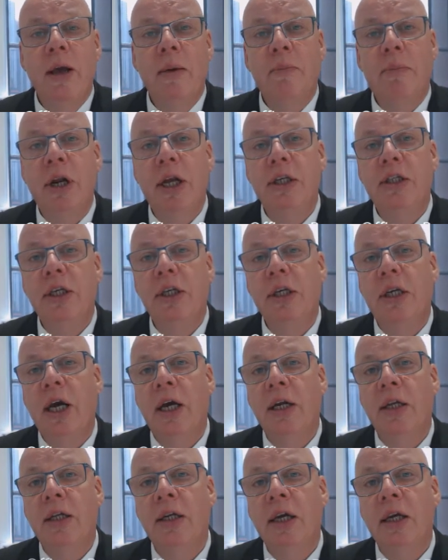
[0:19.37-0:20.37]
placing
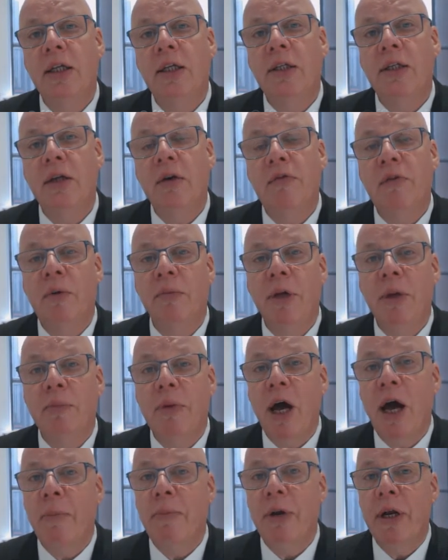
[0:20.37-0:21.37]
candidates from
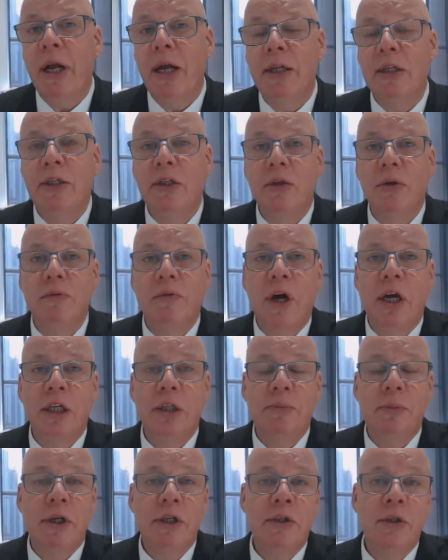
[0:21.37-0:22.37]
department heads to vice
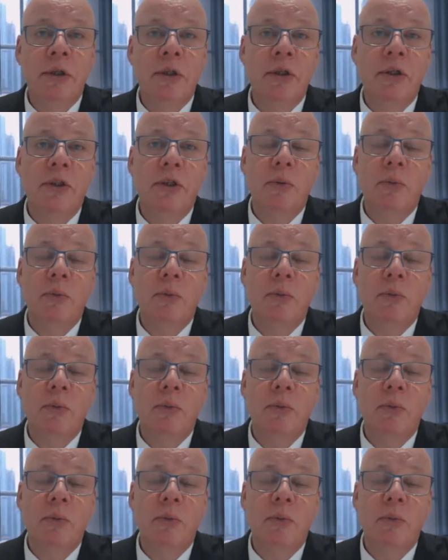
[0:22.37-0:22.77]
presidents